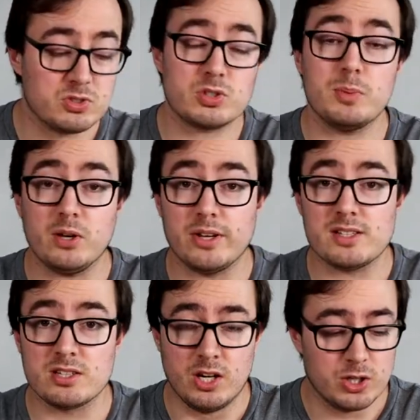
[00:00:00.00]
to be
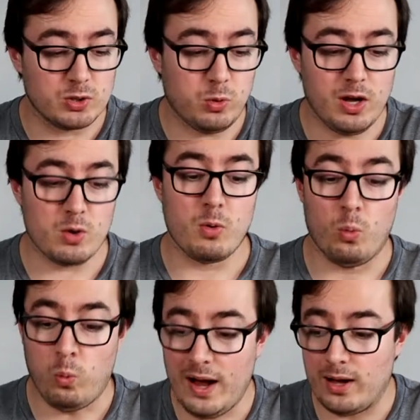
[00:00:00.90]
honest, quite
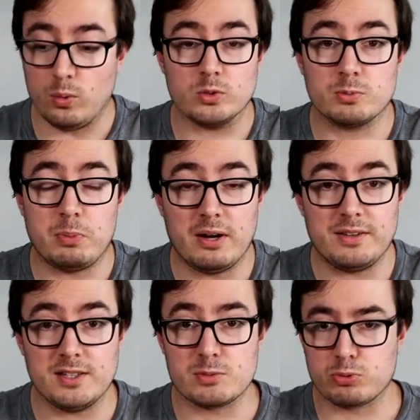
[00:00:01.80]
wowed by
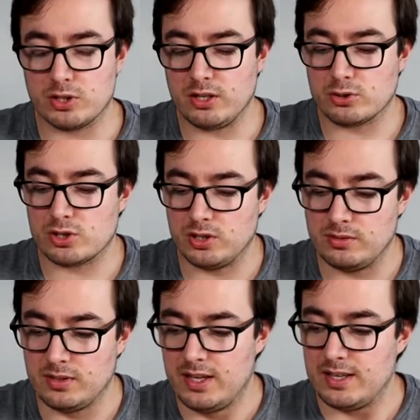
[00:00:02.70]
this production.